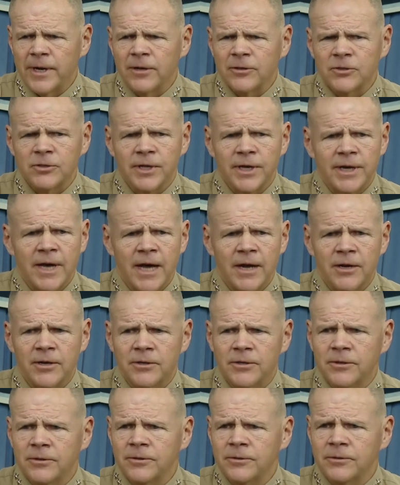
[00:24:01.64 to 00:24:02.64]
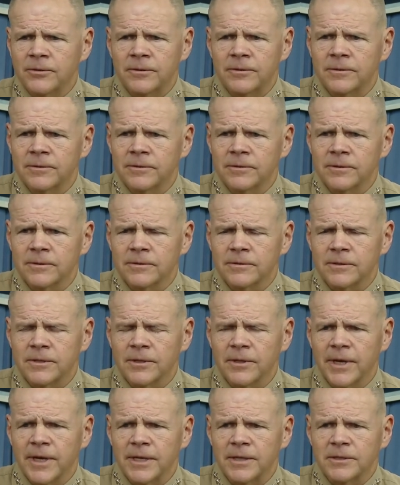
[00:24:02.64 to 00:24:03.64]
else they got to do to,
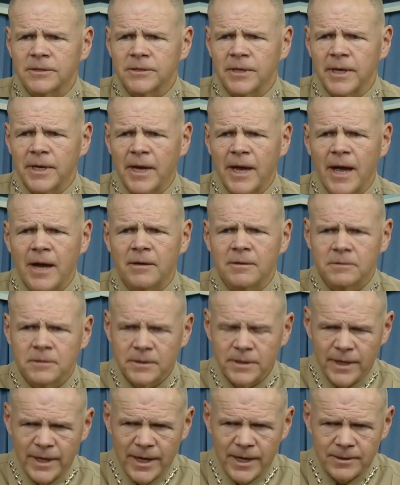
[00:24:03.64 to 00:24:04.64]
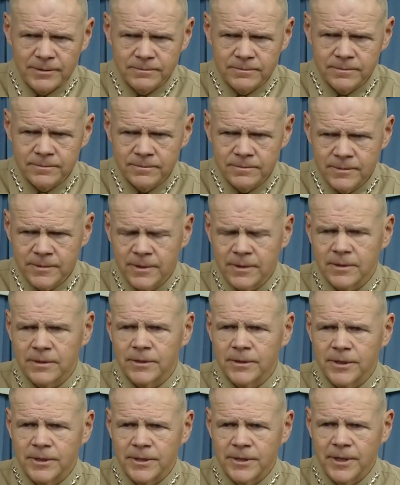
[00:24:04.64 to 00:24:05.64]
like, say, yeah, okay,
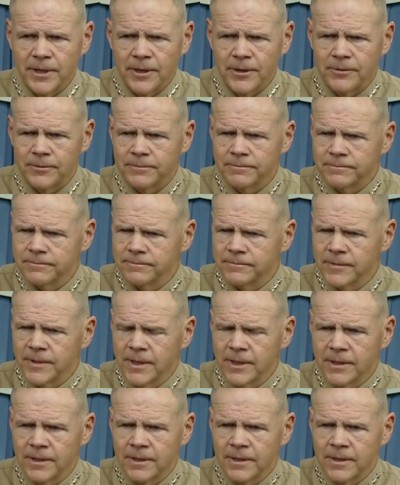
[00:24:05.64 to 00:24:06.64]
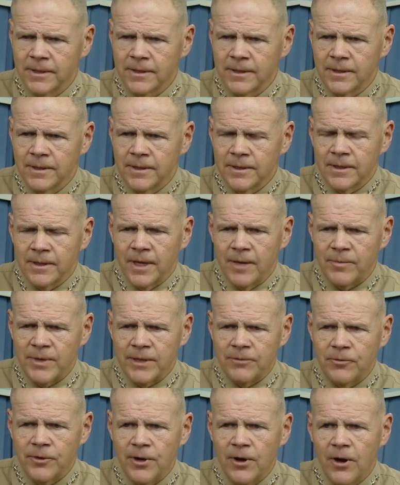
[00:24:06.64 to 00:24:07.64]
good to go. I
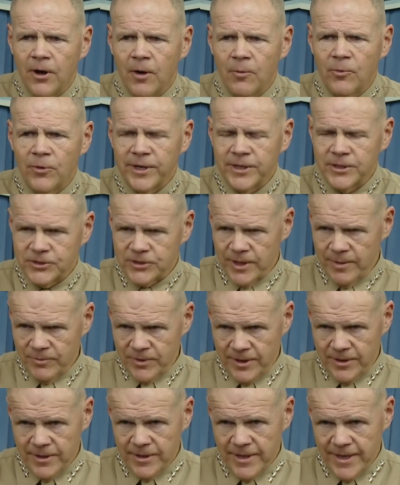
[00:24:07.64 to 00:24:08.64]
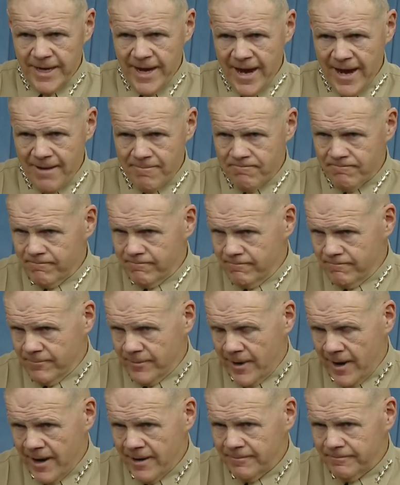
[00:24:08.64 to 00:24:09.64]
mean, we all bring something to the game,
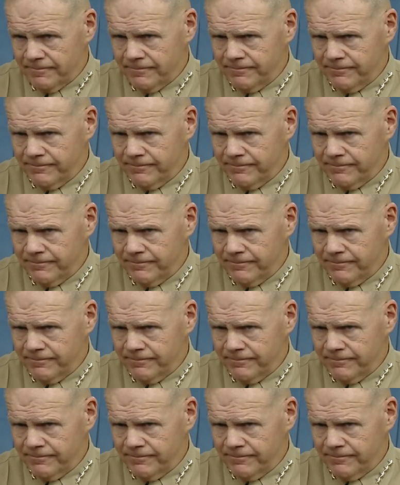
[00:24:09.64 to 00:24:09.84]
right?